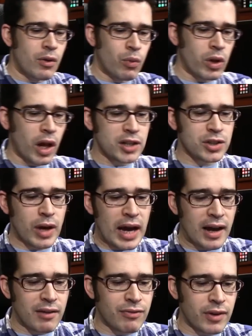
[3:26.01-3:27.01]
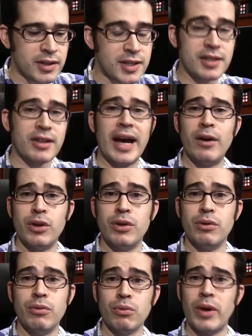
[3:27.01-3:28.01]
We'll also have
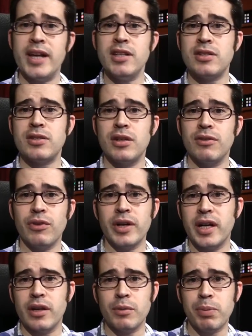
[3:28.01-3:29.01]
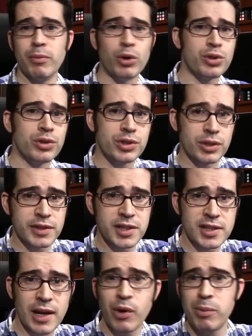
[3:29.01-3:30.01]
discounted rates for any other promotional
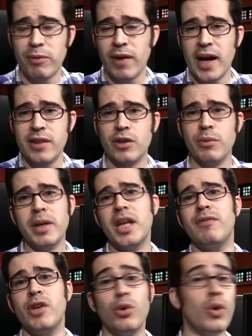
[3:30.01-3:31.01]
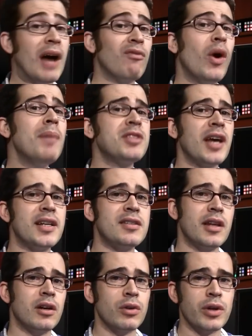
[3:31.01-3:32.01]
services that we provide. There are many of you who have
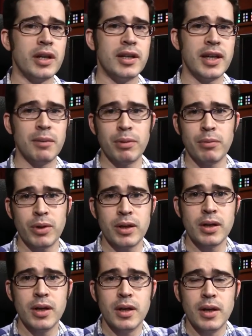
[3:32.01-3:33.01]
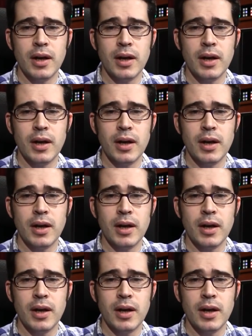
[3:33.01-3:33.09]
websites that are looking to get promoted.